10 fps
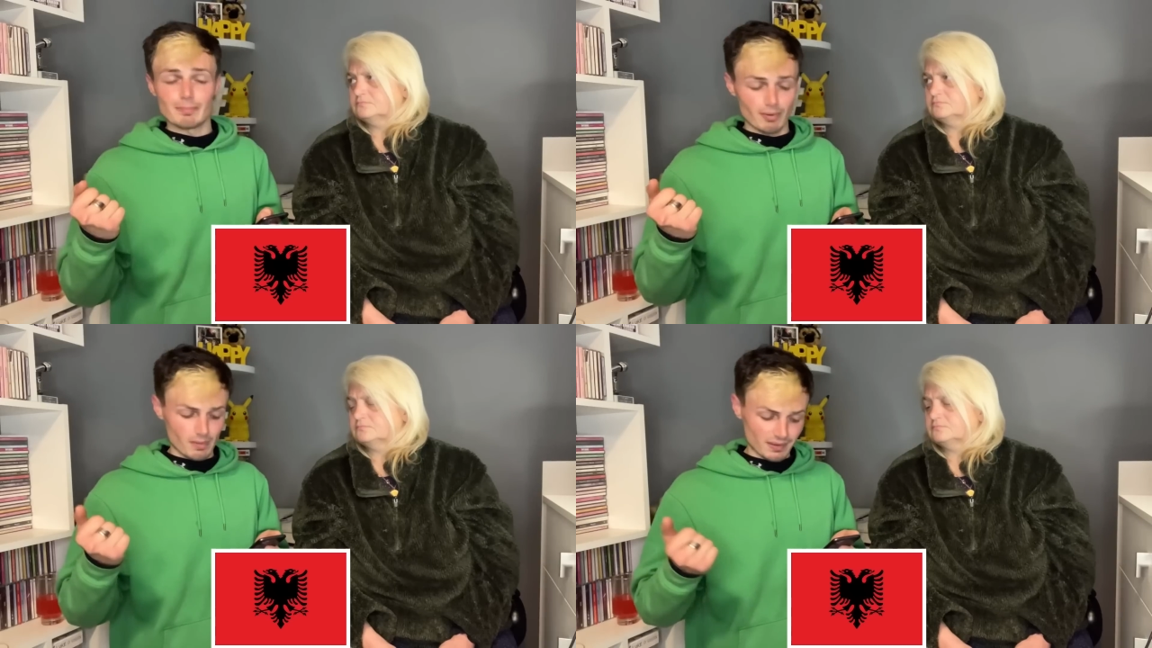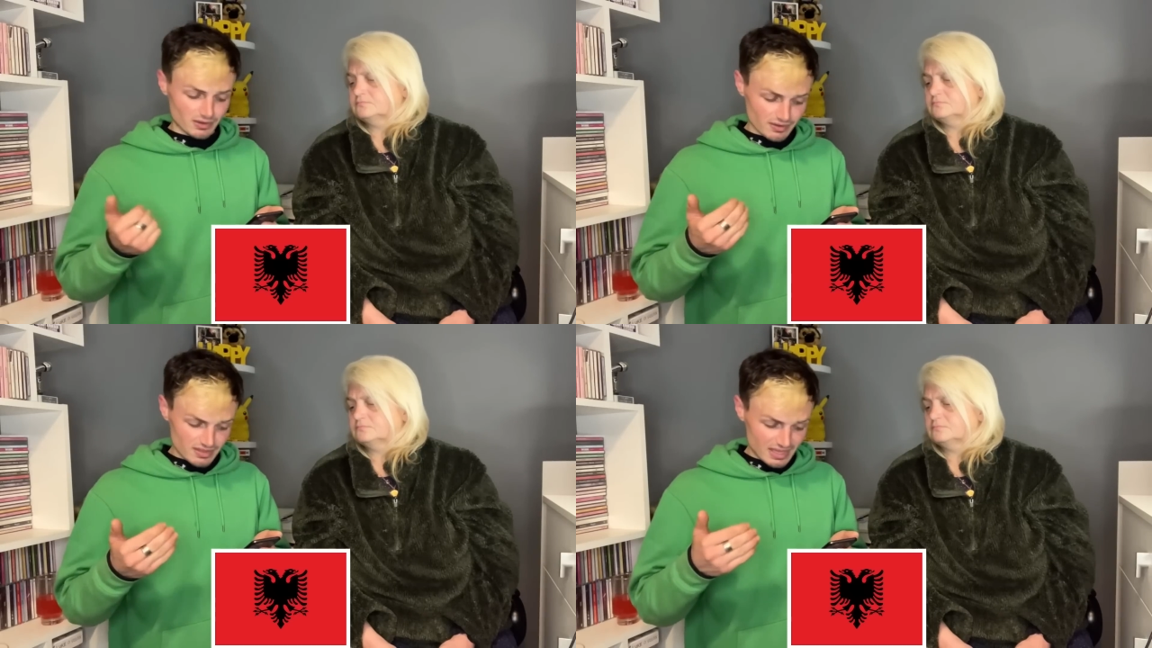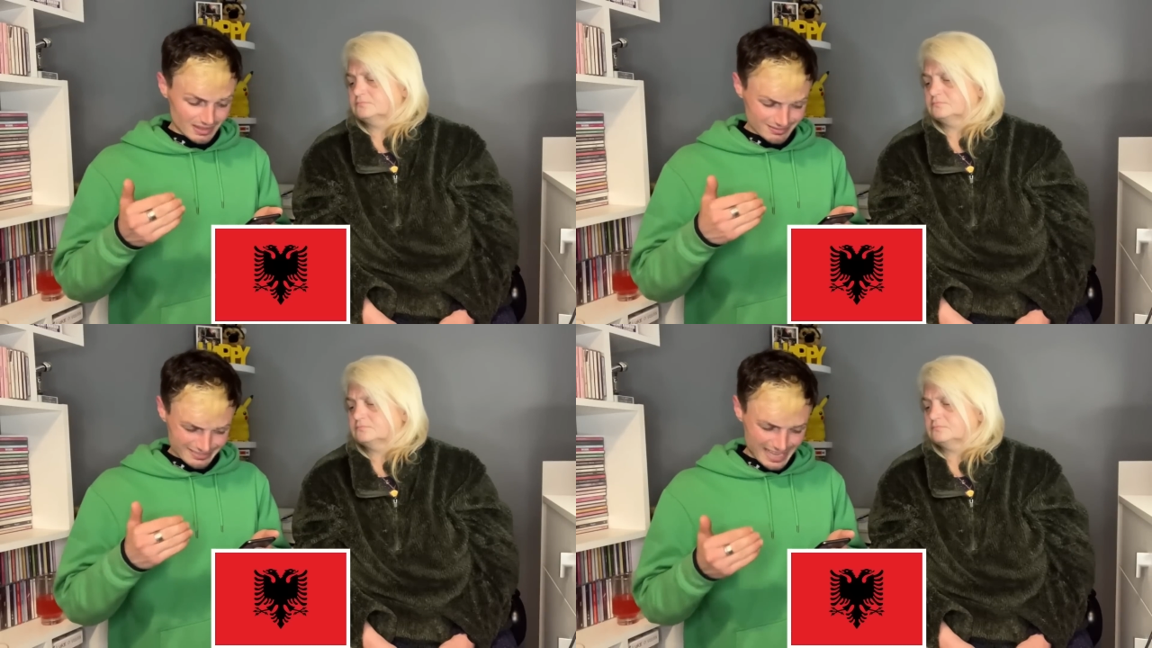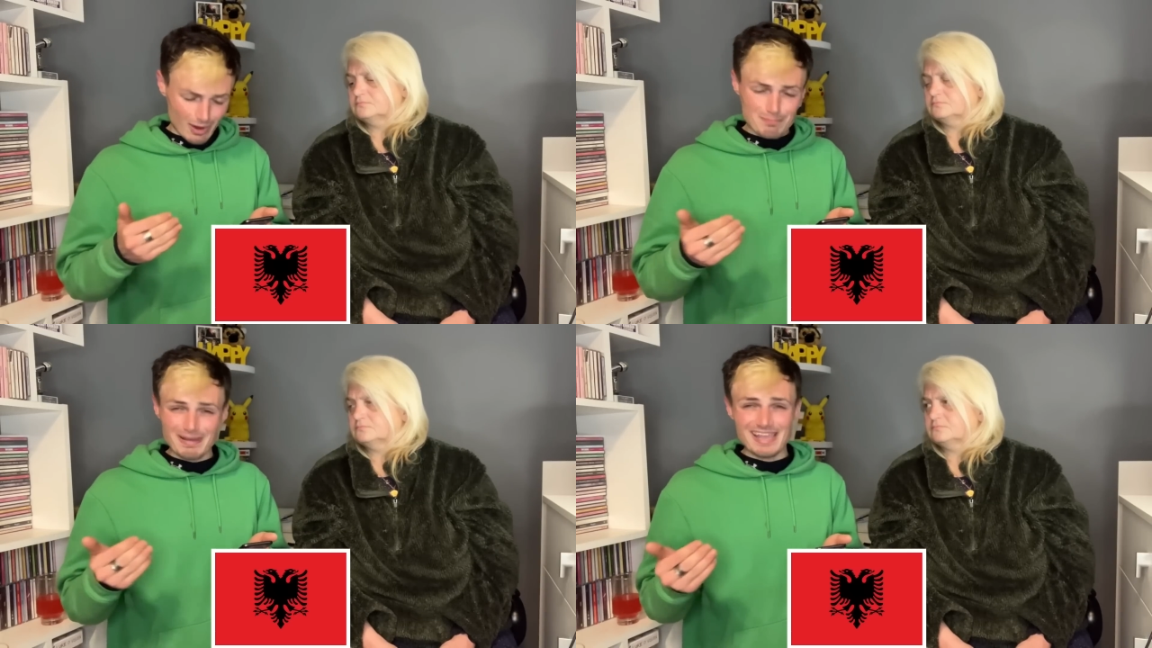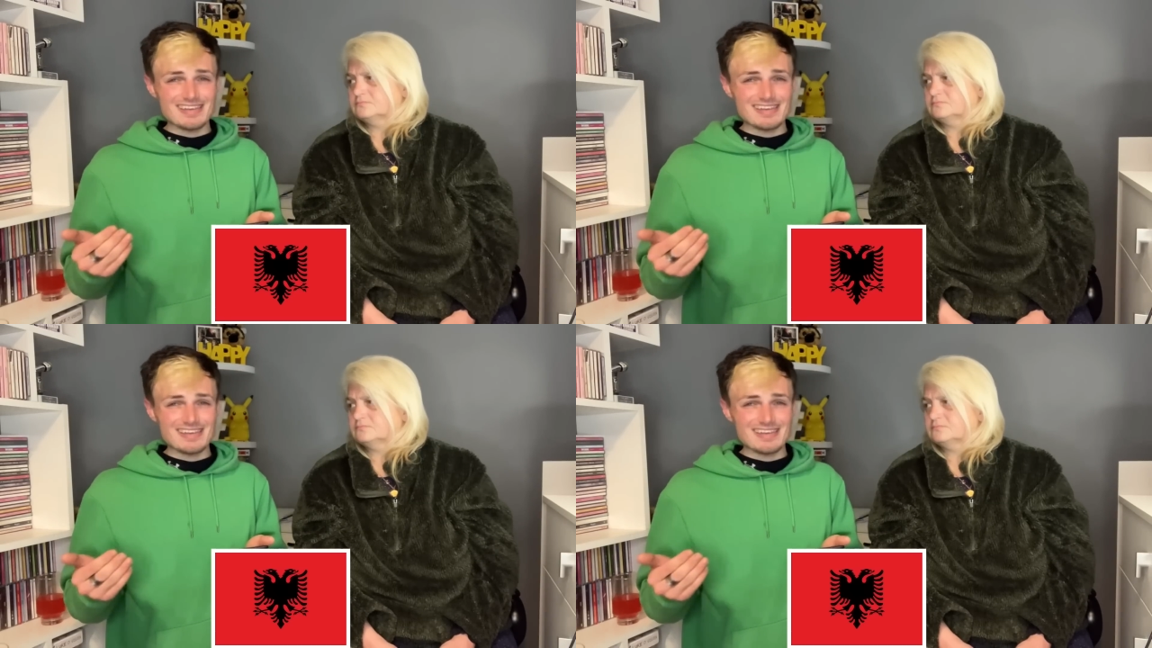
Speaker 1: bop, and I think Albania,